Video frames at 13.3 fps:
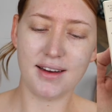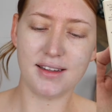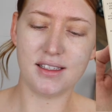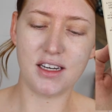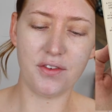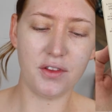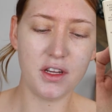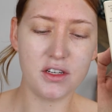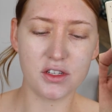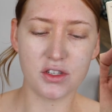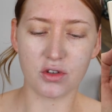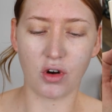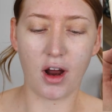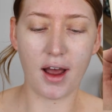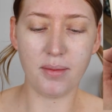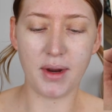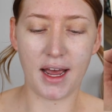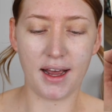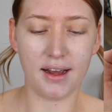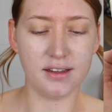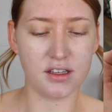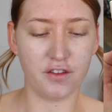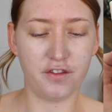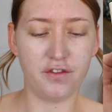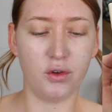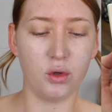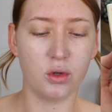it's definitely described as
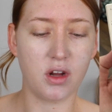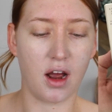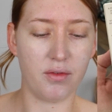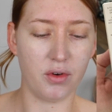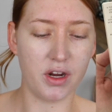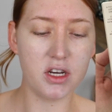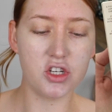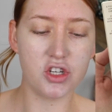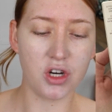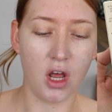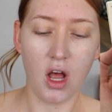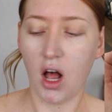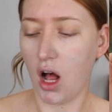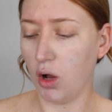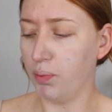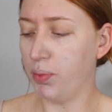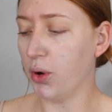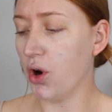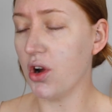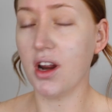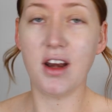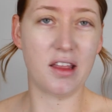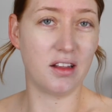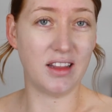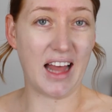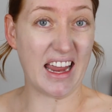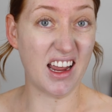full coverage. I'll put on
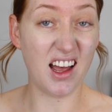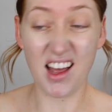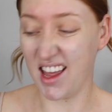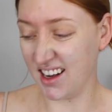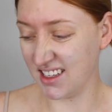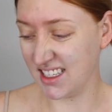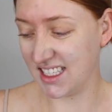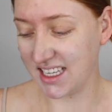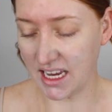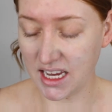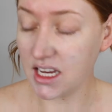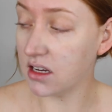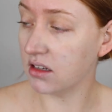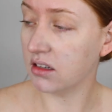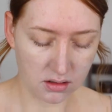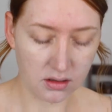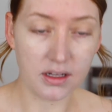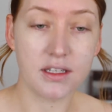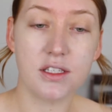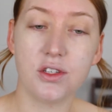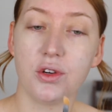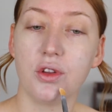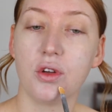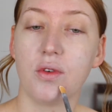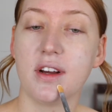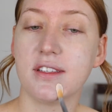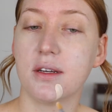another layer and see. Let's do the
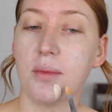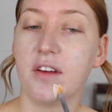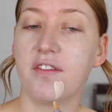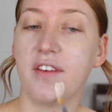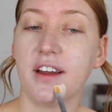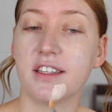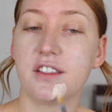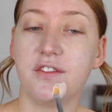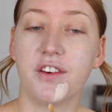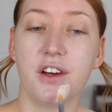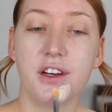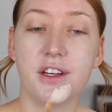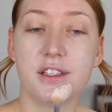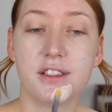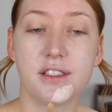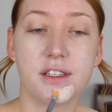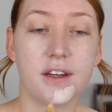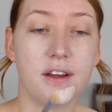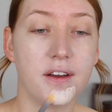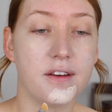rest of my face first.